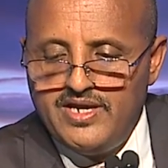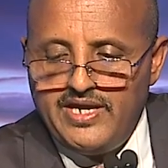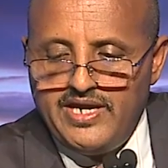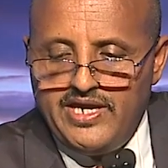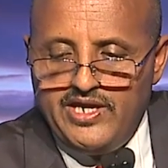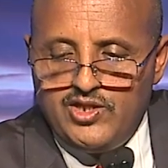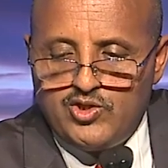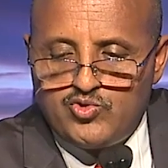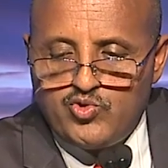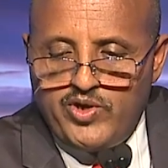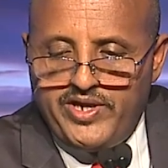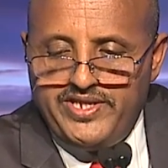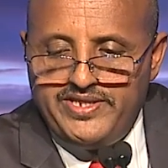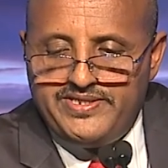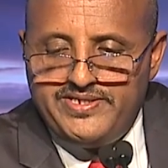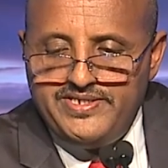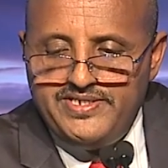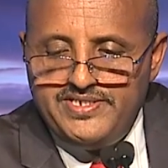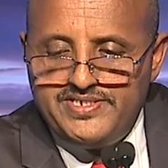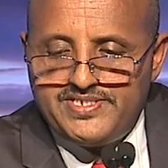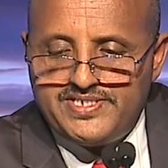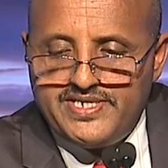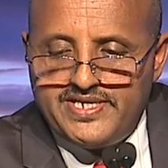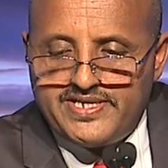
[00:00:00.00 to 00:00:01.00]
In
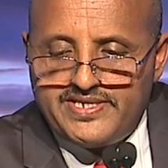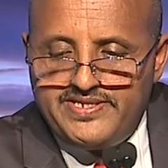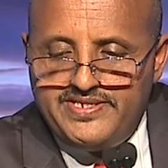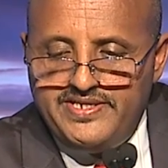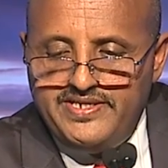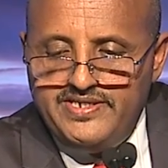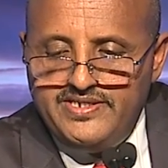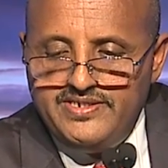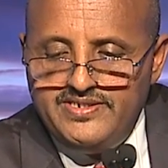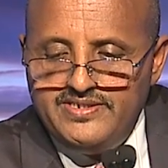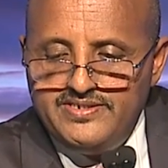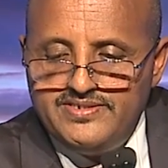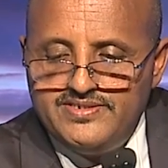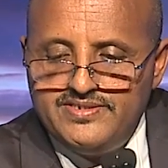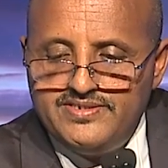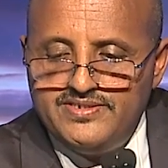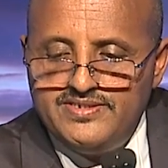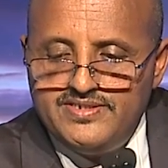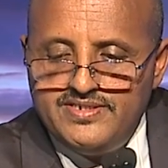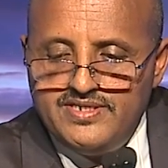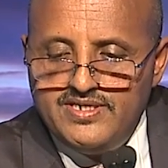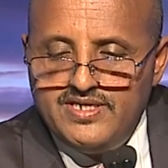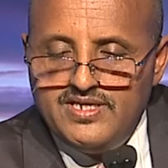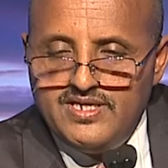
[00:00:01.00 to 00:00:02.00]
2013,
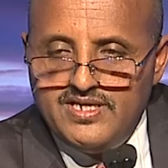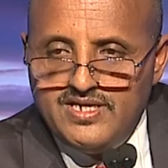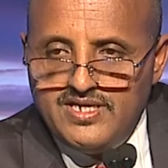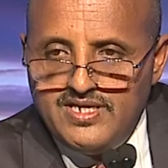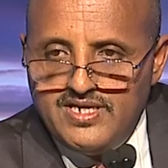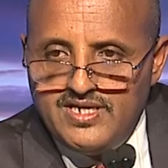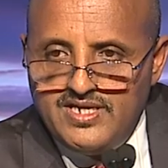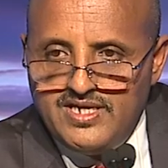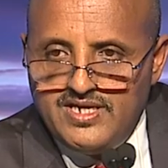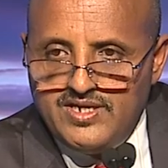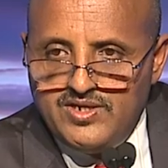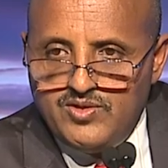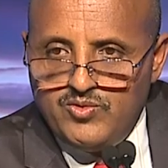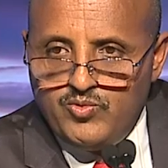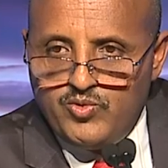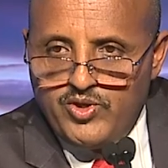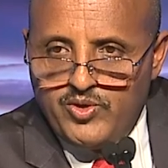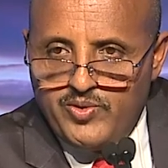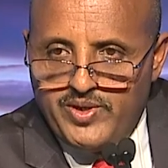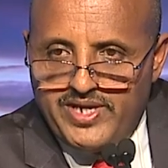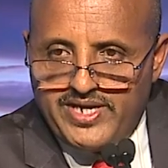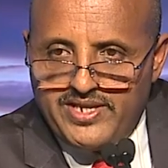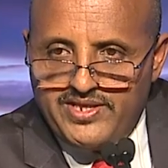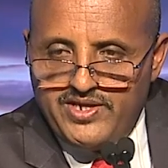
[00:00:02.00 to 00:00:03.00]
we
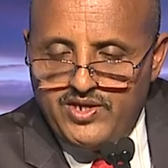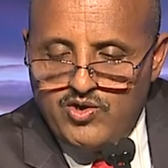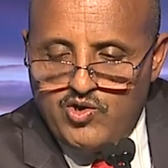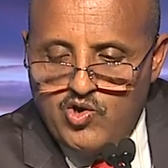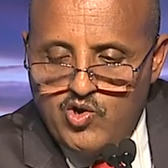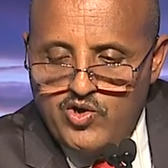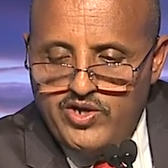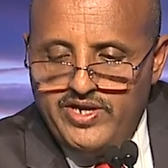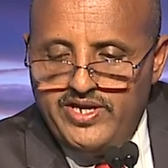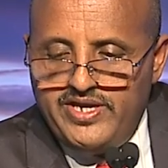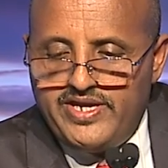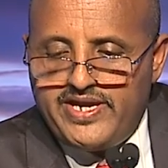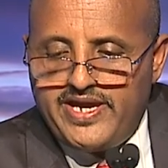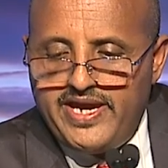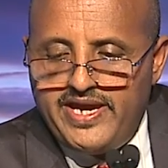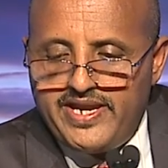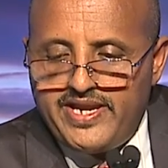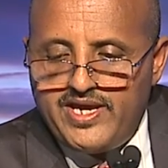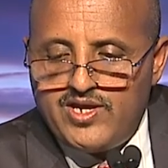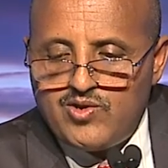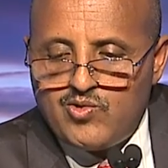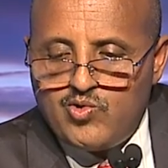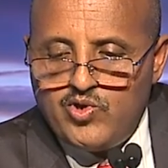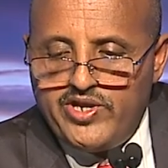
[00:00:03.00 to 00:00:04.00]
were the only
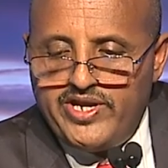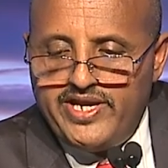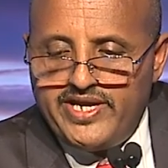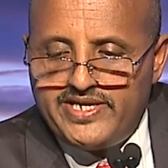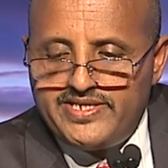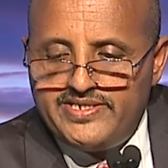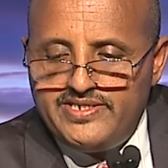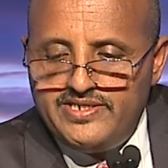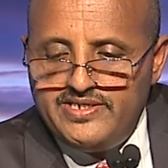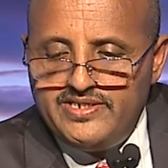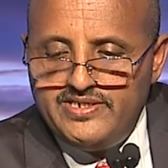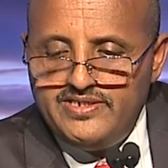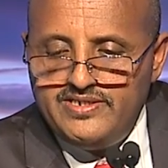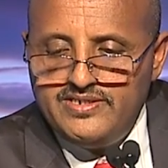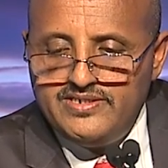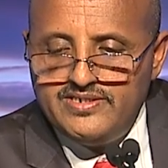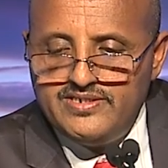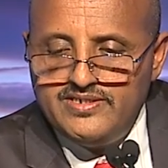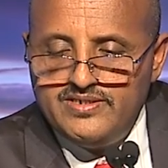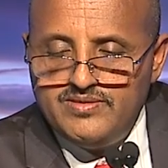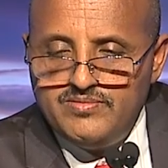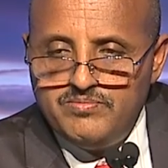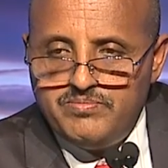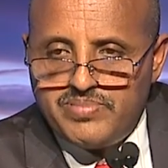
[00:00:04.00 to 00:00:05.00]
carrier connecting
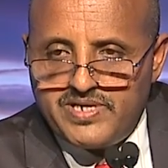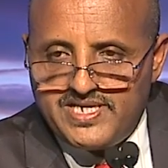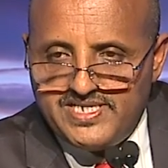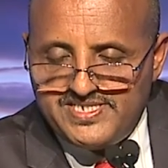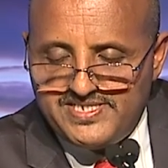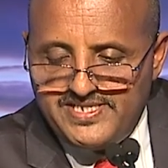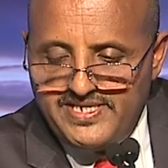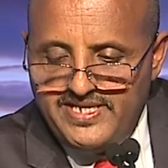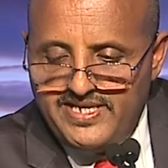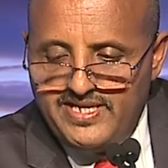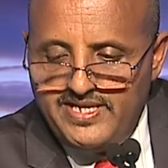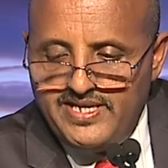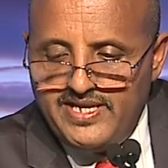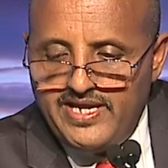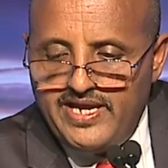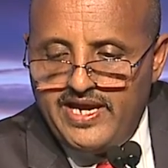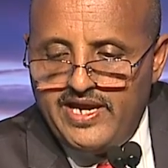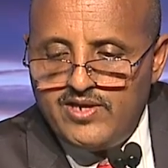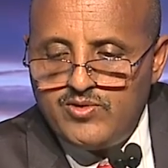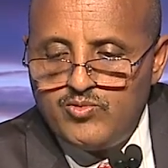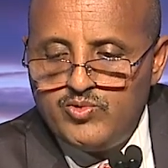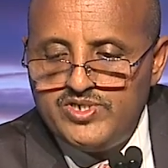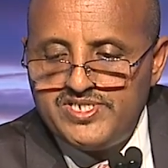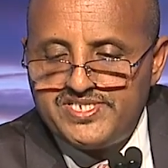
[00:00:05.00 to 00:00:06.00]
Brazil
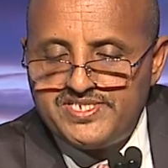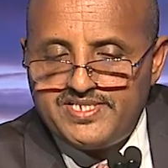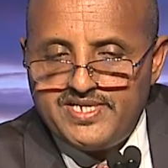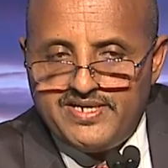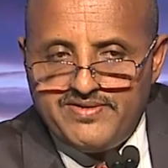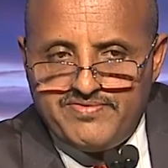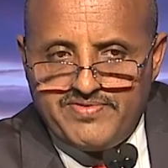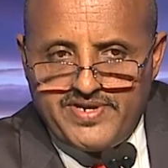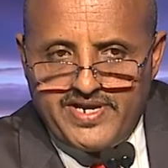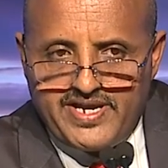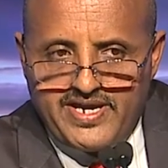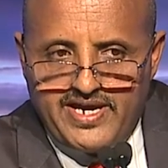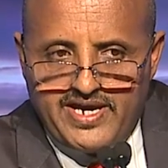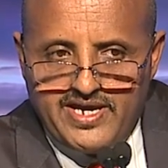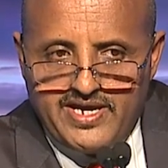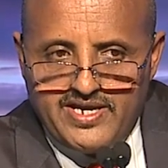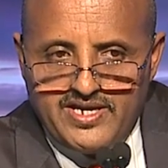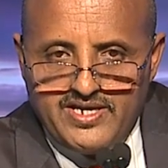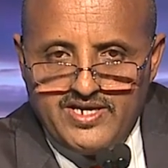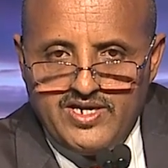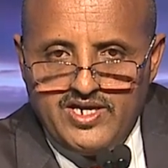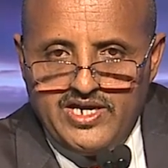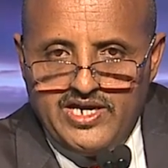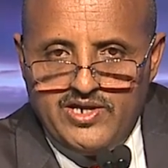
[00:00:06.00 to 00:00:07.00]
and West Africa,
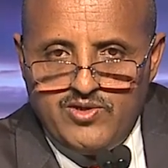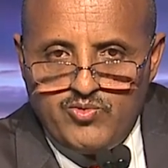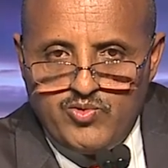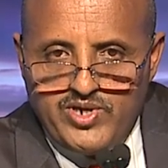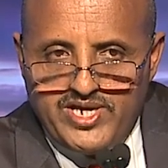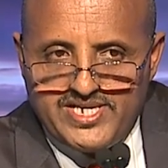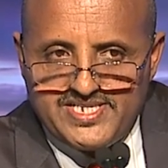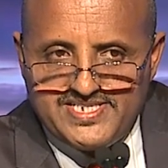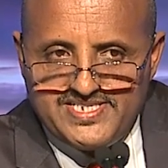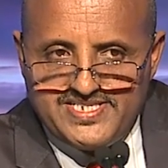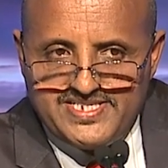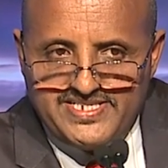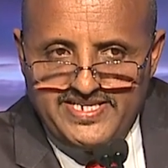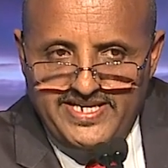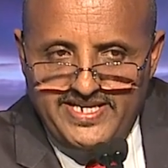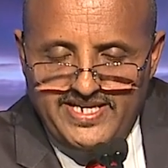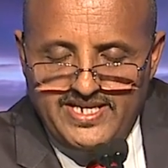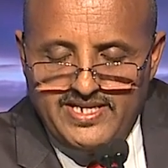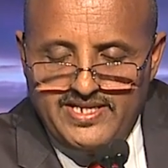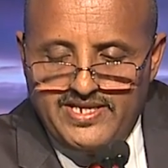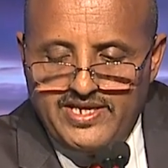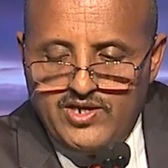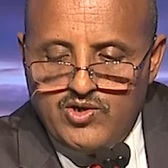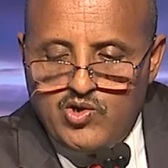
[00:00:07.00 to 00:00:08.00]
and we are
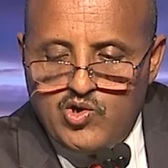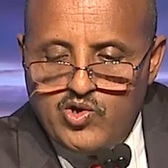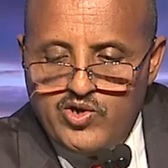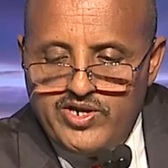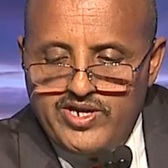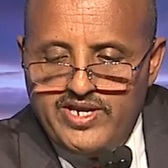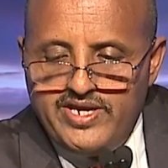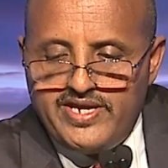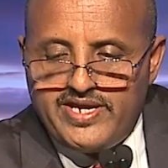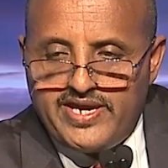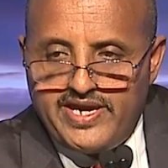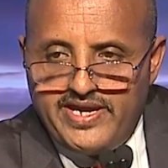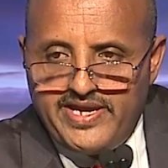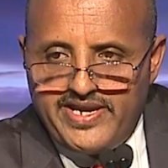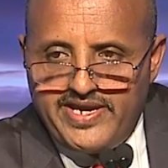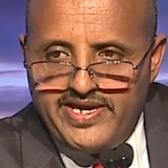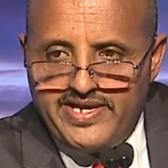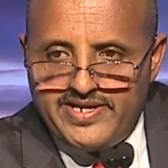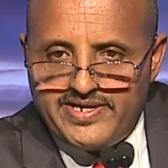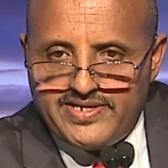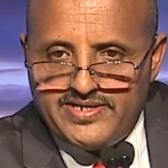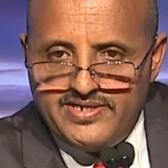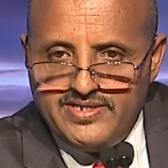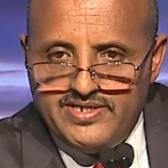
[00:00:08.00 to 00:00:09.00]
still the only
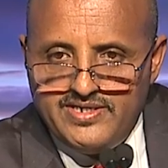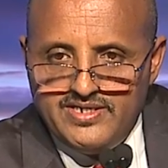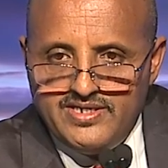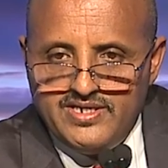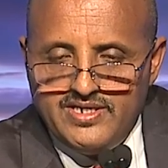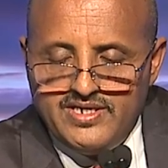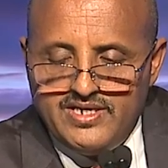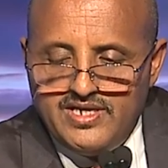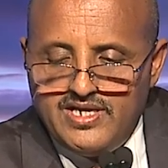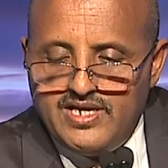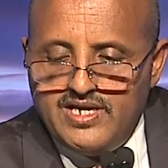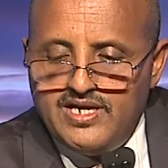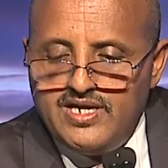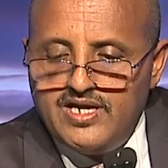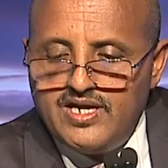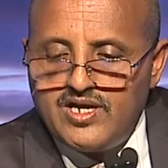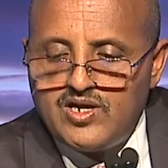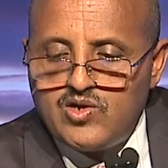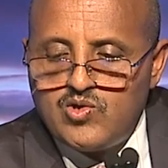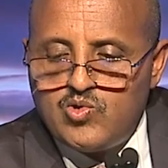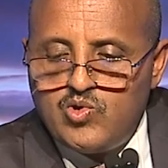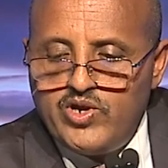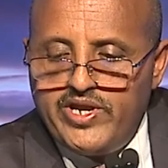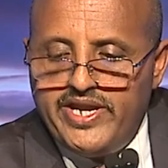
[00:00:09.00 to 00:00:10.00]
carrier
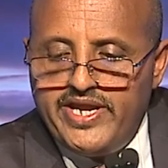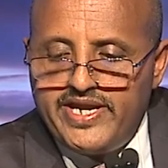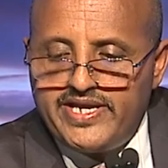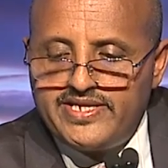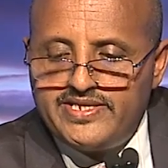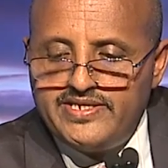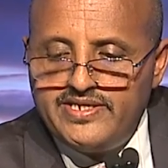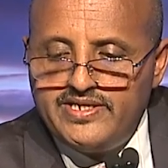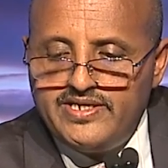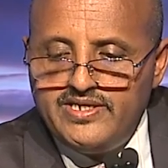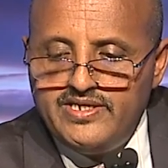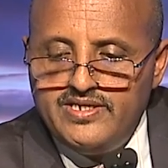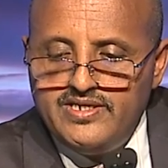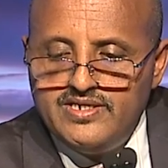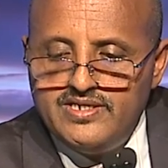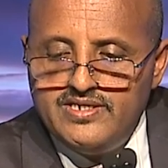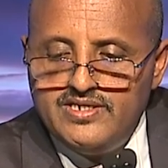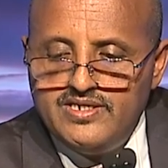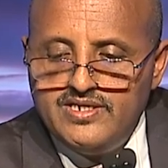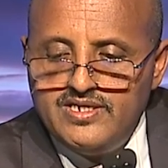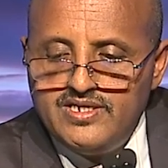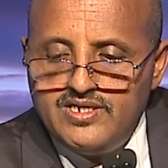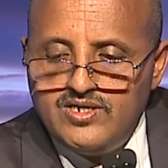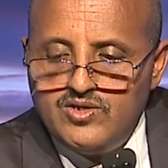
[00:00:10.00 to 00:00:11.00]
connecting
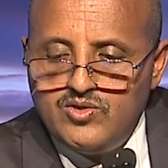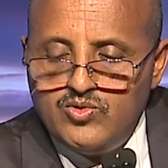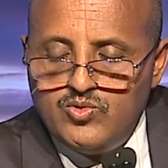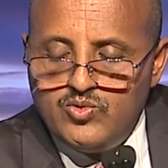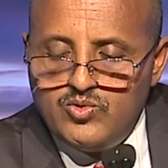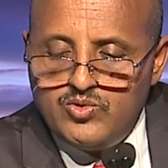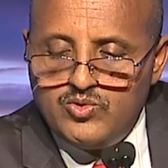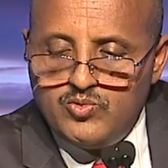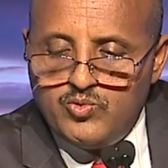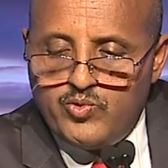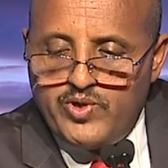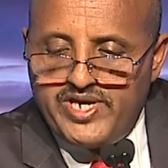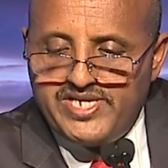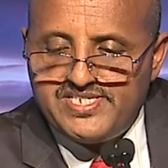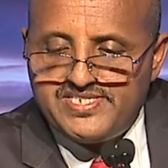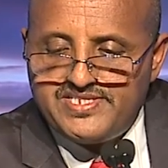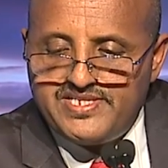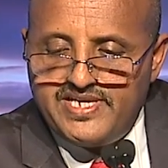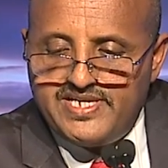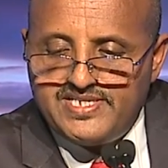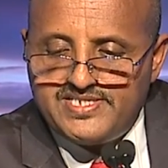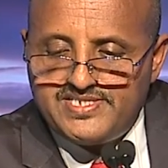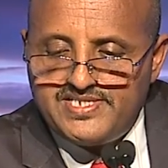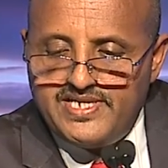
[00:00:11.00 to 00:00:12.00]
West
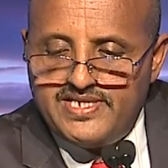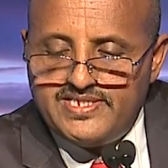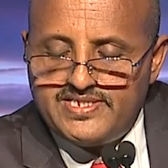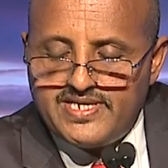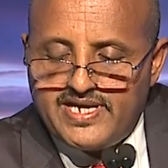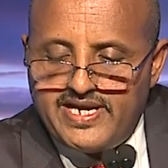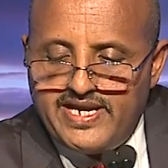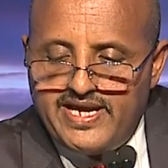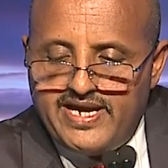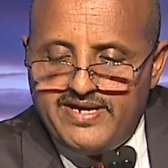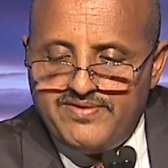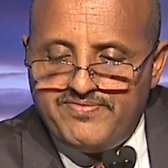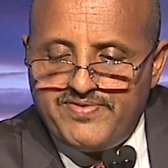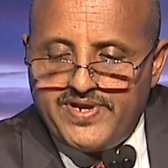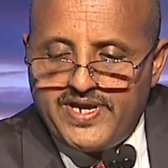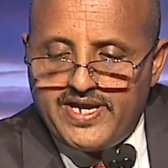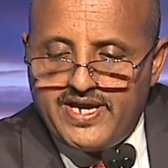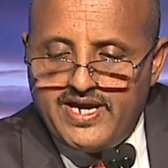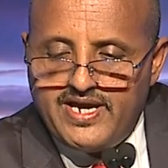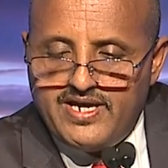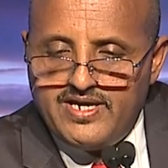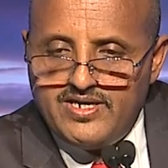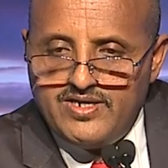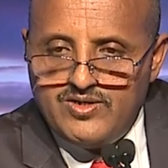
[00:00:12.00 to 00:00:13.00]
and Central
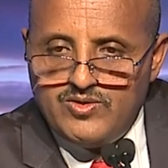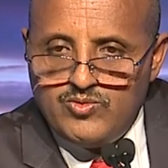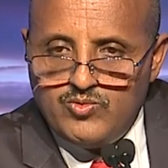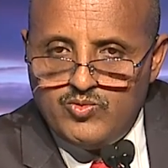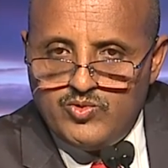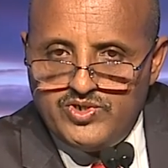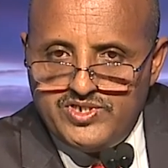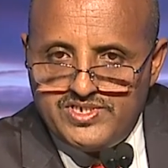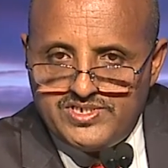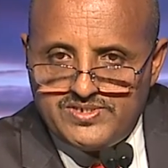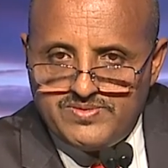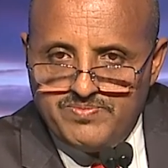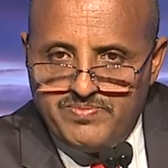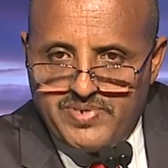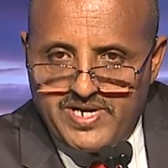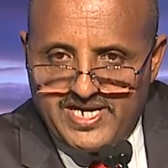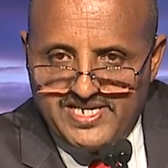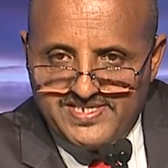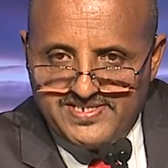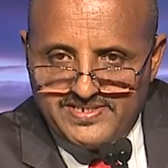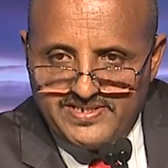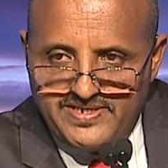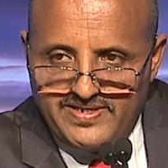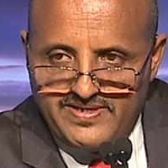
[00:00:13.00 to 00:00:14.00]
Africa with
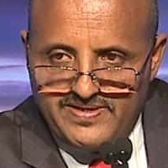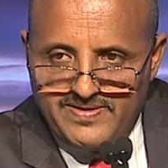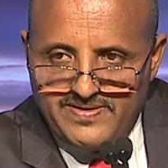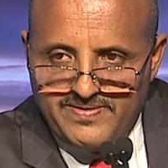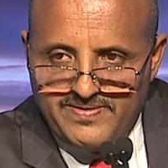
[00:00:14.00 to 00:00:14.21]
Brazil.